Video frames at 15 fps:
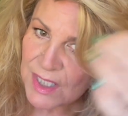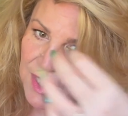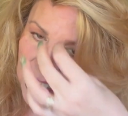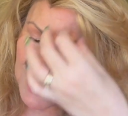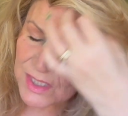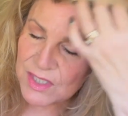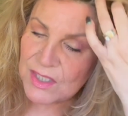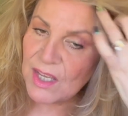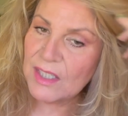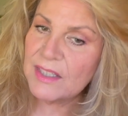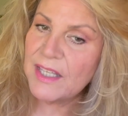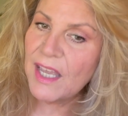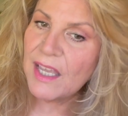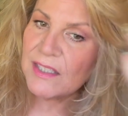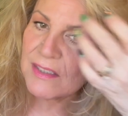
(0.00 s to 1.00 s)
it's not
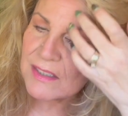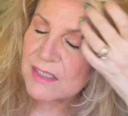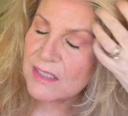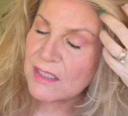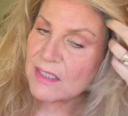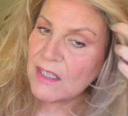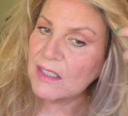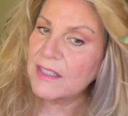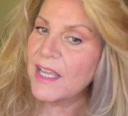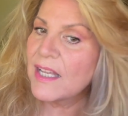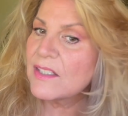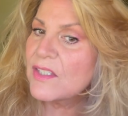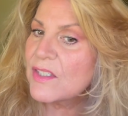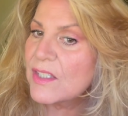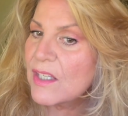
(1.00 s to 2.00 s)

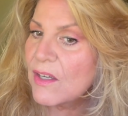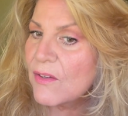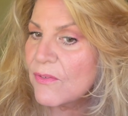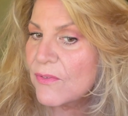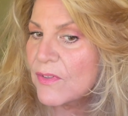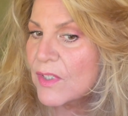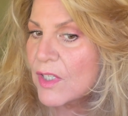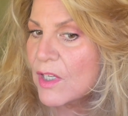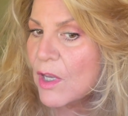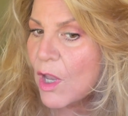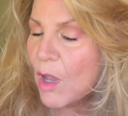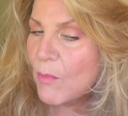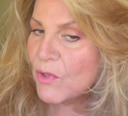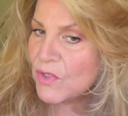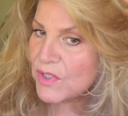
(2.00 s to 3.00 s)
that stiff.
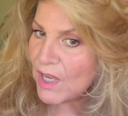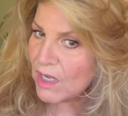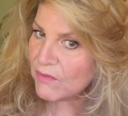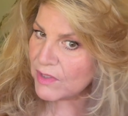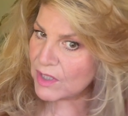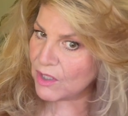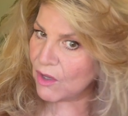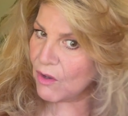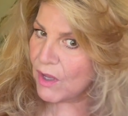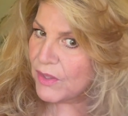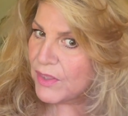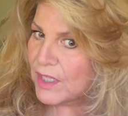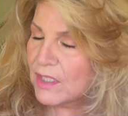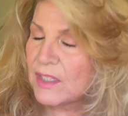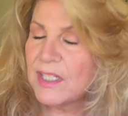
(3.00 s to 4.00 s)
Almost out of it though. I
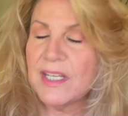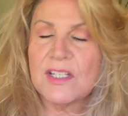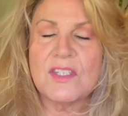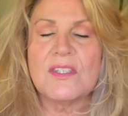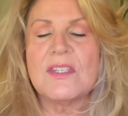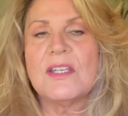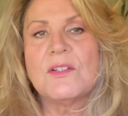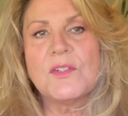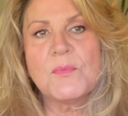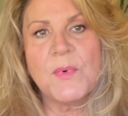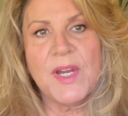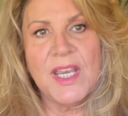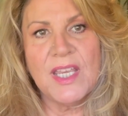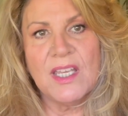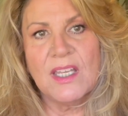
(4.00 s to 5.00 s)
think the next
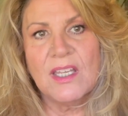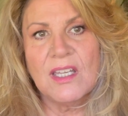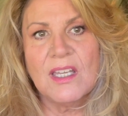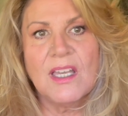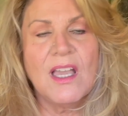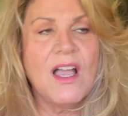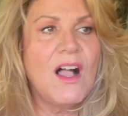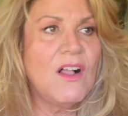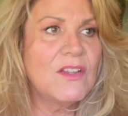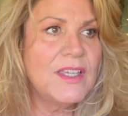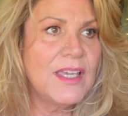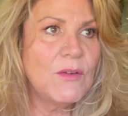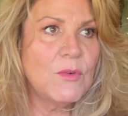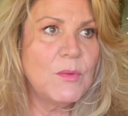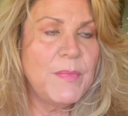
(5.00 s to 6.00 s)
hairspray I'll
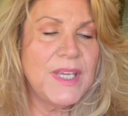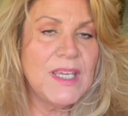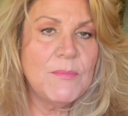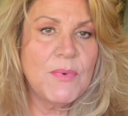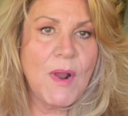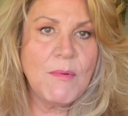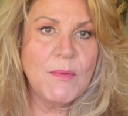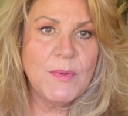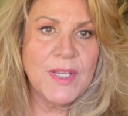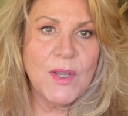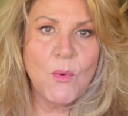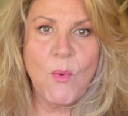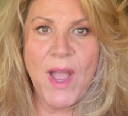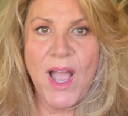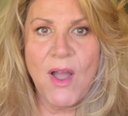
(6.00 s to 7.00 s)
get will be probably a
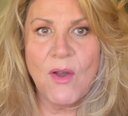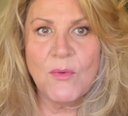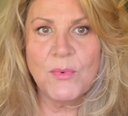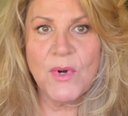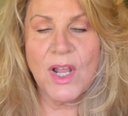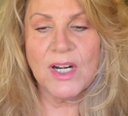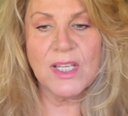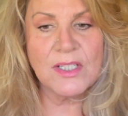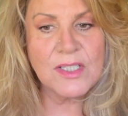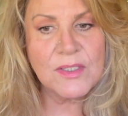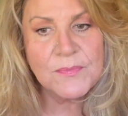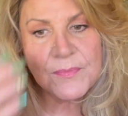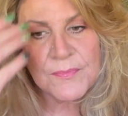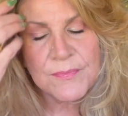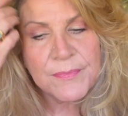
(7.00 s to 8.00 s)
Wow product.
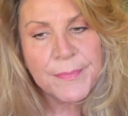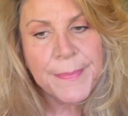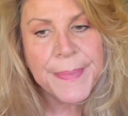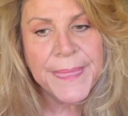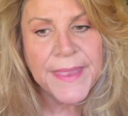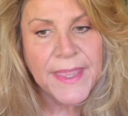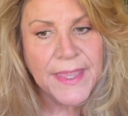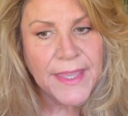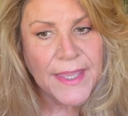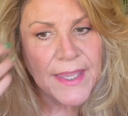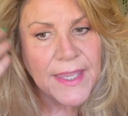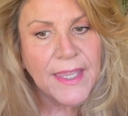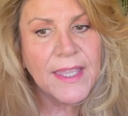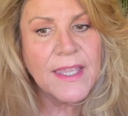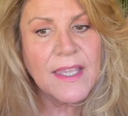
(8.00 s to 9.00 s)

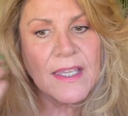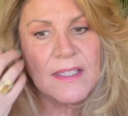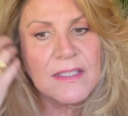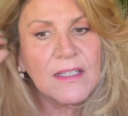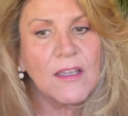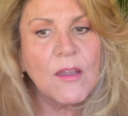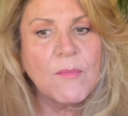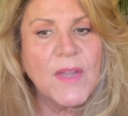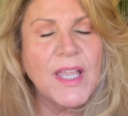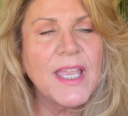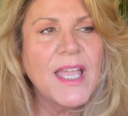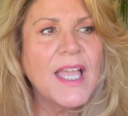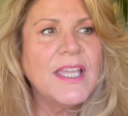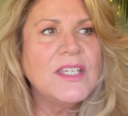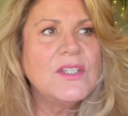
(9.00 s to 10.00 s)
And
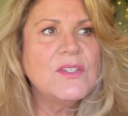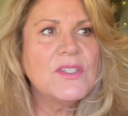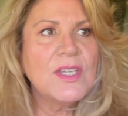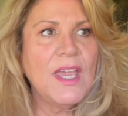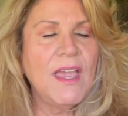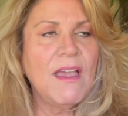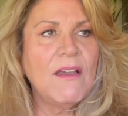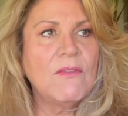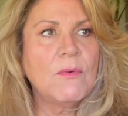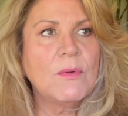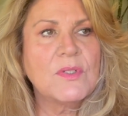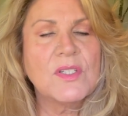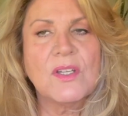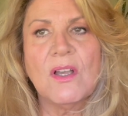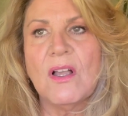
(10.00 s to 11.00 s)
I used to have, what
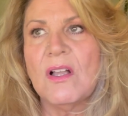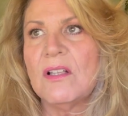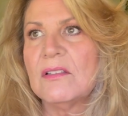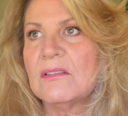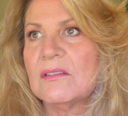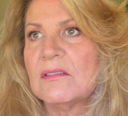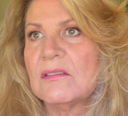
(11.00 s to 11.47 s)
was it called?